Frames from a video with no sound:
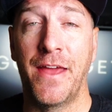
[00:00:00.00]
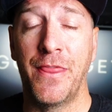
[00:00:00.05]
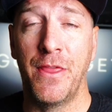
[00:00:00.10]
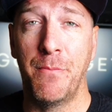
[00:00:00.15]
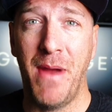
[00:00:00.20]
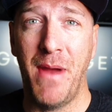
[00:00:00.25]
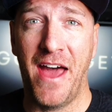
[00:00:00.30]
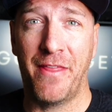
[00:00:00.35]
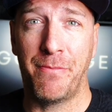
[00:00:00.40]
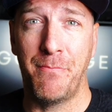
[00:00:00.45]
and the
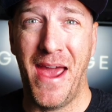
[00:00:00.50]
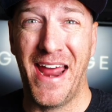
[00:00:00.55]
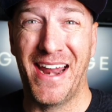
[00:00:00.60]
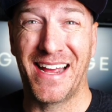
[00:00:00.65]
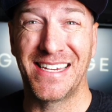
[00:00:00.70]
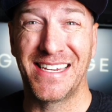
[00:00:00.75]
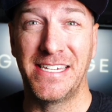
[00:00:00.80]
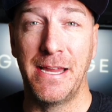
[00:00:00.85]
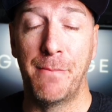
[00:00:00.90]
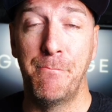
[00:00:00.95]

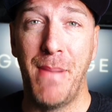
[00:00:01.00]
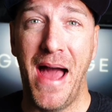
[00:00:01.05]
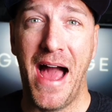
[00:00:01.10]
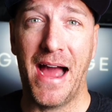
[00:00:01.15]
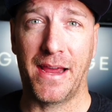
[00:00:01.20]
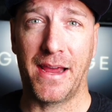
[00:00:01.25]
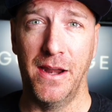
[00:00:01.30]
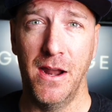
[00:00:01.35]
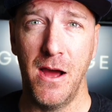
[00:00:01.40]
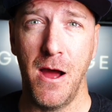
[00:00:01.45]
mathematics to
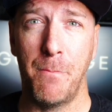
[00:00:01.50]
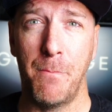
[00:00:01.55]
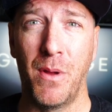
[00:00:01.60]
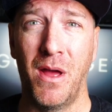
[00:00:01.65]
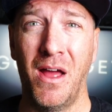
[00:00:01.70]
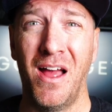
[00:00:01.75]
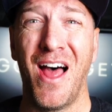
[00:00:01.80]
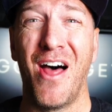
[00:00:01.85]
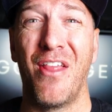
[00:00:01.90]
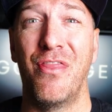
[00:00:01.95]
back it up,
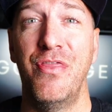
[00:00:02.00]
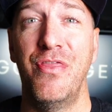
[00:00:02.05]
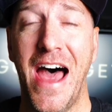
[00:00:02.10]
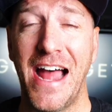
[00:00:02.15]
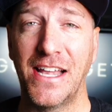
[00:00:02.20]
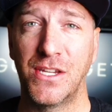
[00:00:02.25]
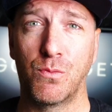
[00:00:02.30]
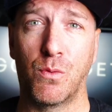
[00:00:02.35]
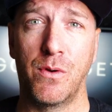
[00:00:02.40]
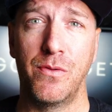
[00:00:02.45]

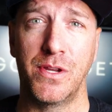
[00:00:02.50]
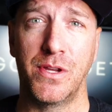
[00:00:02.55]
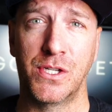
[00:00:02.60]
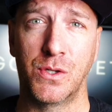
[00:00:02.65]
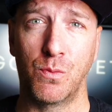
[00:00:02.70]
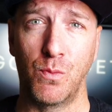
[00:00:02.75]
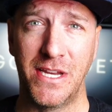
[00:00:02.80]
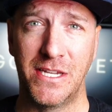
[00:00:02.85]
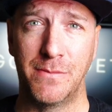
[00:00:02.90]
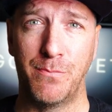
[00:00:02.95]
that's where the
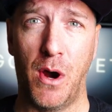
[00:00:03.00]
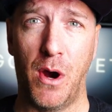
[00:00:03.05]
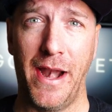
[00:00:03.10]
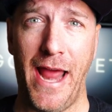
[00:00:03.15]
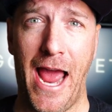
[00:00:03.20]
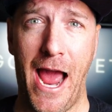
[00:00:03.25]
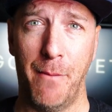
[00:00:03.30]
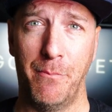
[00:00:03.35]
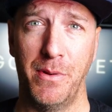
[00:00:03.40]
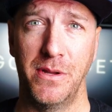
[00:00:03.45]
sweet spot
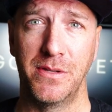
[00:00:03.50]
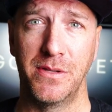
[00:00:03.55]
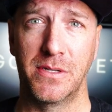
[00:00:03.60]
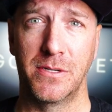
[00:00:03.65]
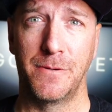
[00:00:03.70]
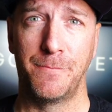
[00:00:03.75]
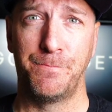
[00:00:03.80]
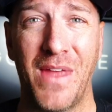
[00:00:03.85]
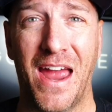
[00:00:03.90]
happens.